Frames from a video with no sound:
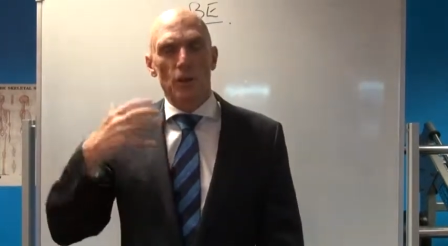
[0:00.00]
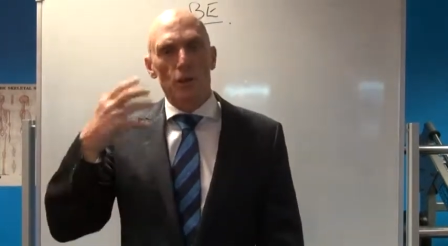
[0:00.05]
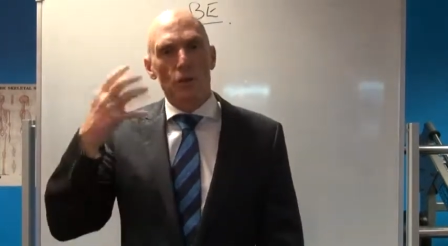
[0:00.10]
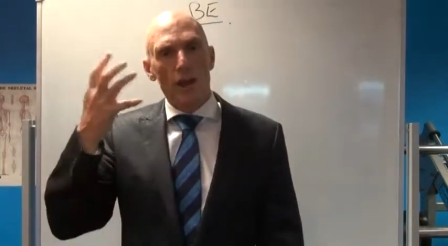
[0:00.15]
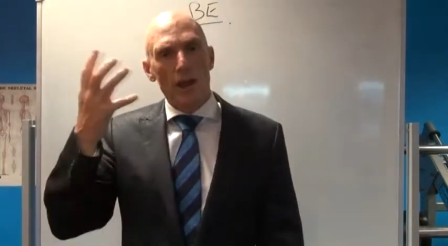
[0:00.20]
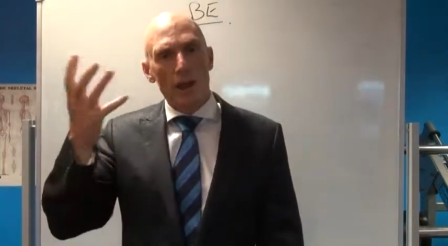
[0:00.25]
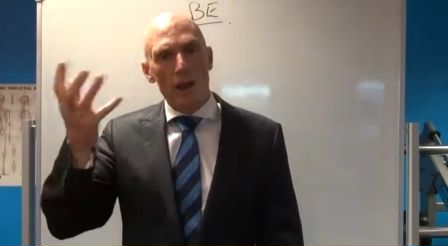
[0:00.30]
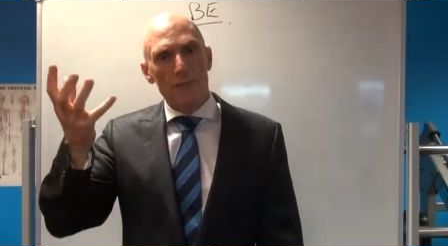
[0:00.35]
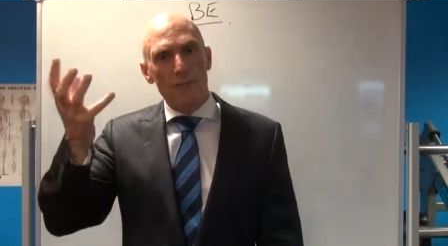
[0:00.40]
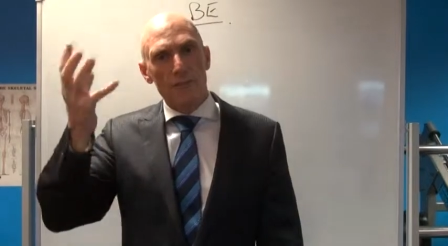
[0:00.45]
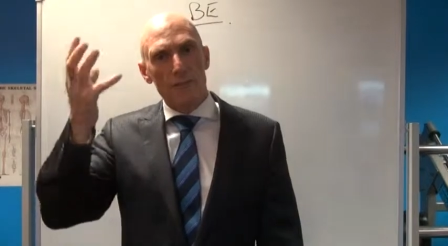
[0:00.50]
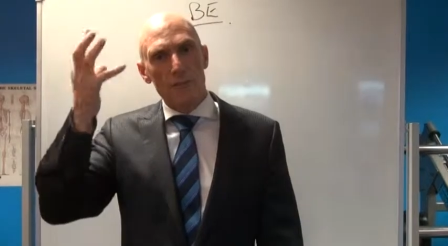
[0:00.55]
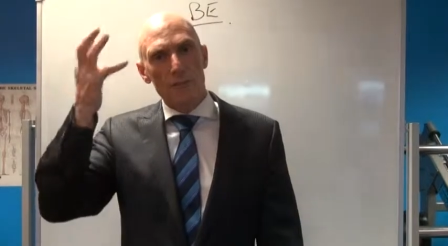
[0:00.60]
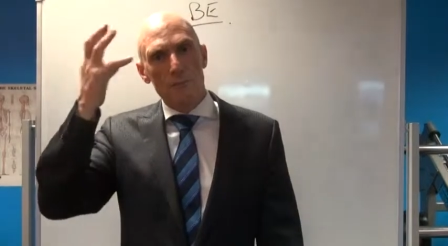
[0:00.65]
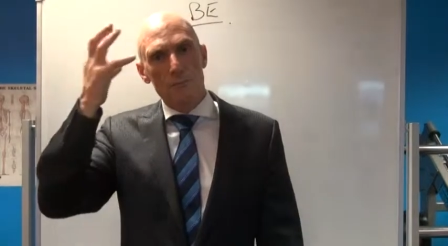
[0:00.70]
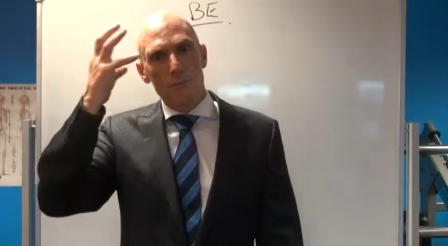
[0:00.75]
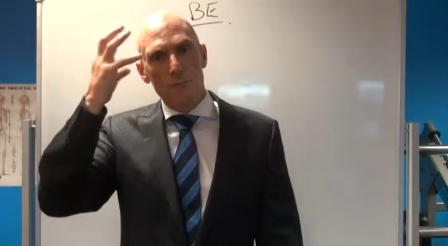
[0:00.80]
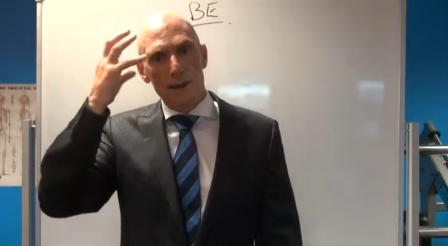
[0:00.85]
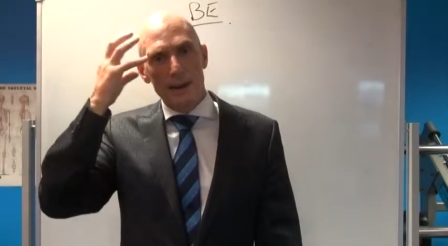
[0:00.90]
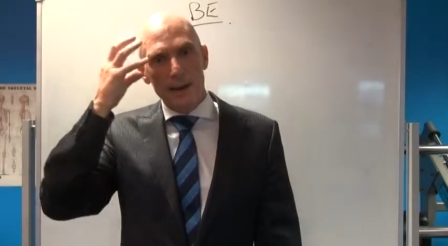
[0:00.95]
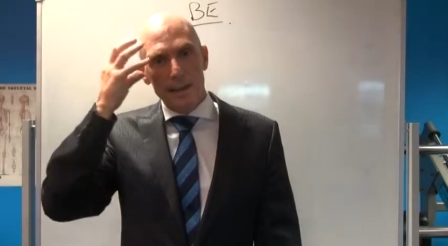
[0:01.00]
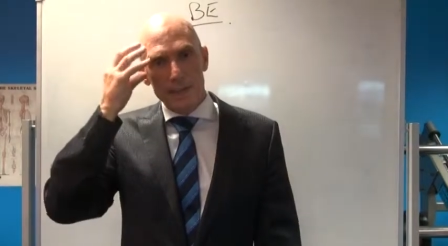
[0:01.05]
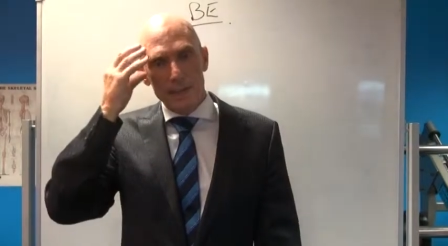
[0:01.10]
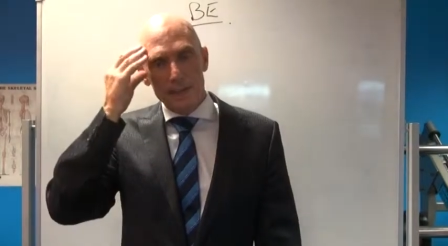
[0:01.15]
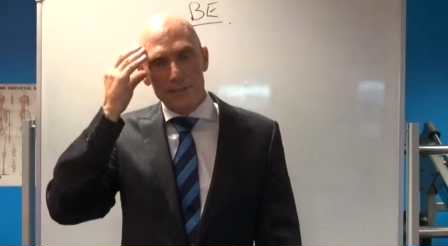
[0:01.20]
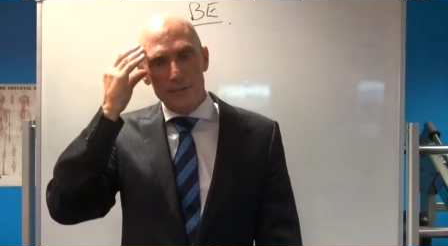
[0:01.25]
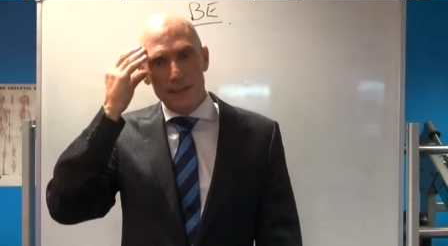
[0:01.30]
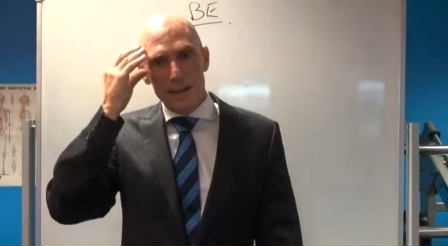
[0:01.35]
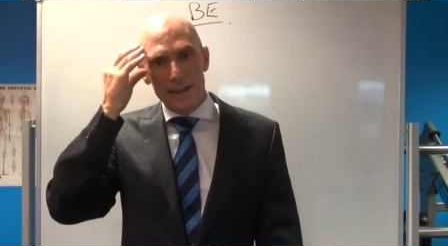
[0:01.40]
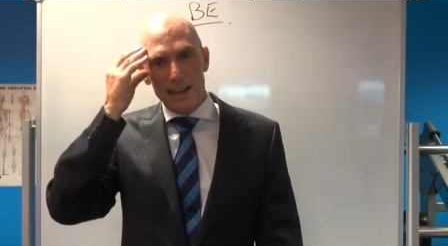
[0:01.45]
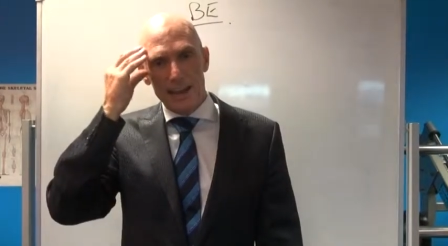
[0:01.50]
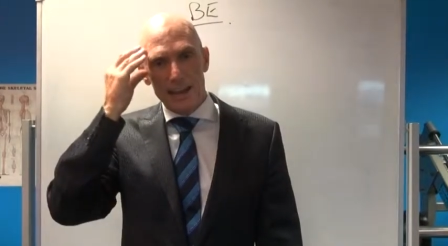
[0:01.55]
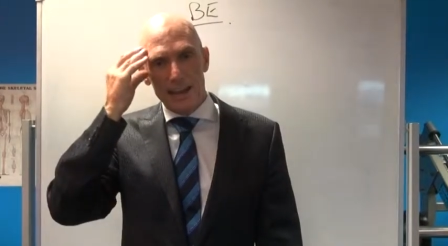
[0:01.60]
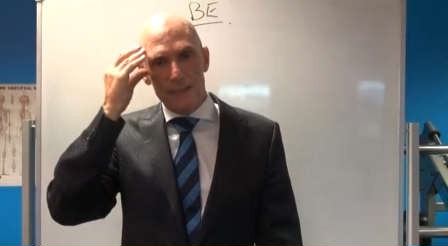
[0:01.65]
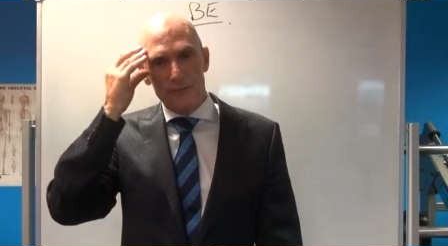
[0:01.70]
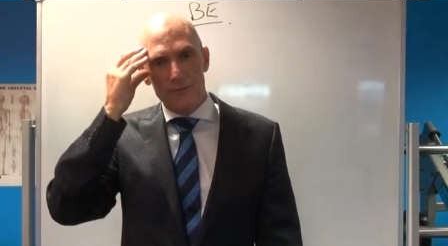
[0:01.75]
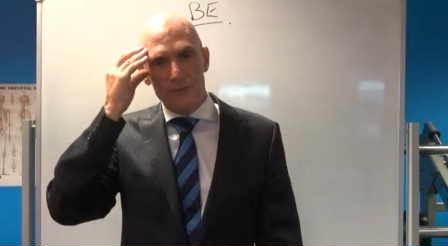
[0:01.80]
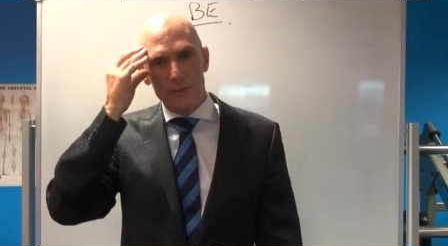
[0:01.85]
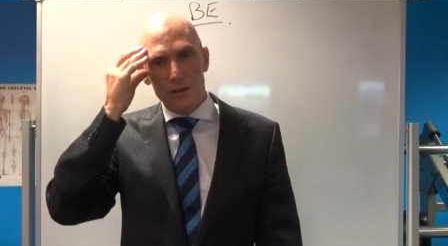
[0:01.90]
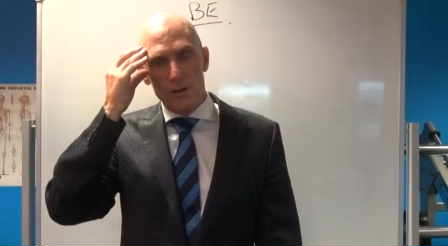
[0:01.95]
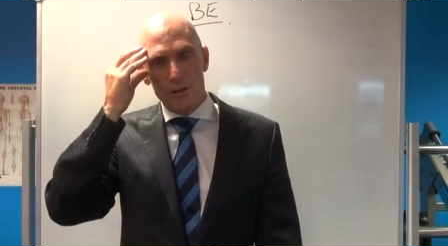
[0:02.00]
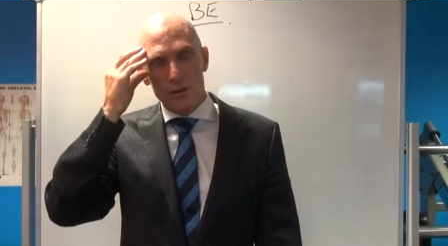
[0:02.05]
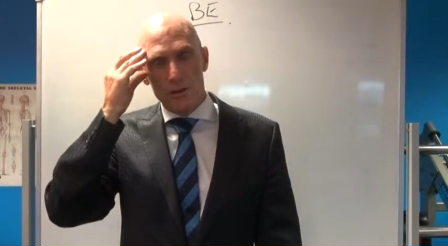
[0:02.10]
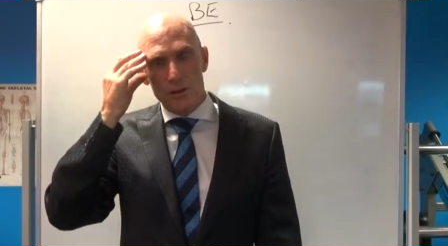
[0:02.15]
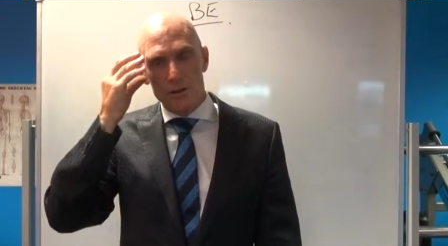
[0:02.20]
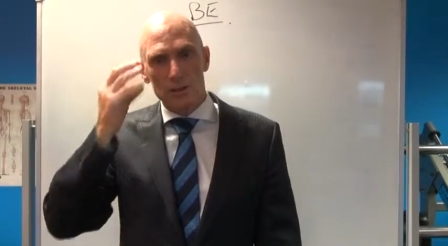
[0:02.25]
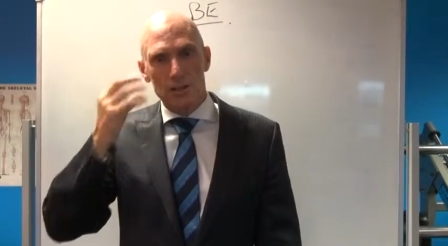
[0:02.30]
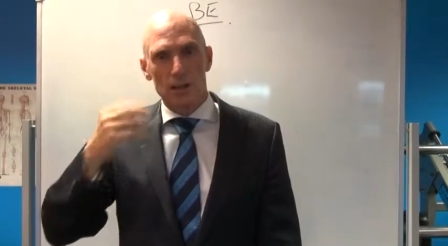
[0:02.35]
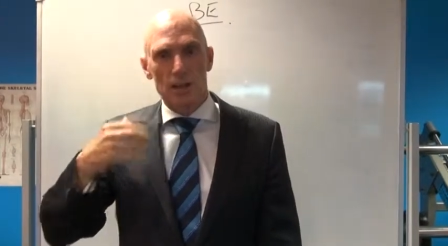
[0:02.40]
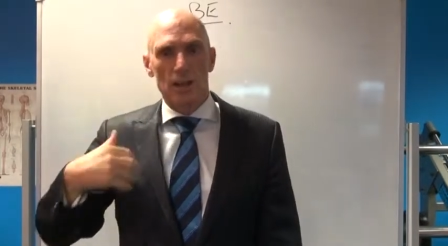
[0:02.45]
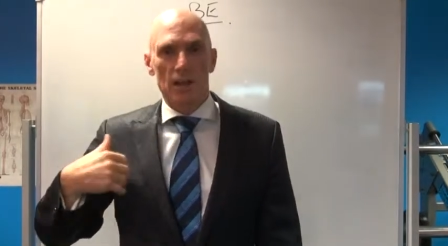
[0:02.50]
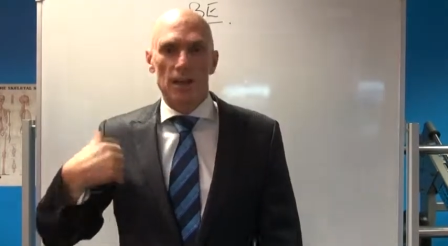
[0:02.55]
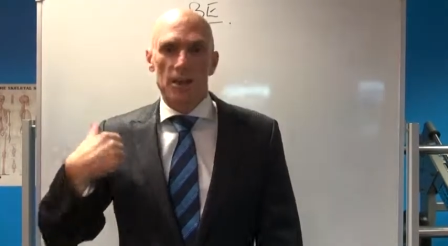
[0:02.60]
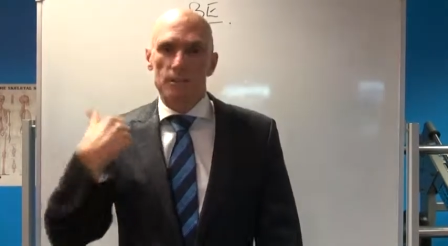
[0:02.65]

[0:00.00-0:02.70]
You have to believe in here first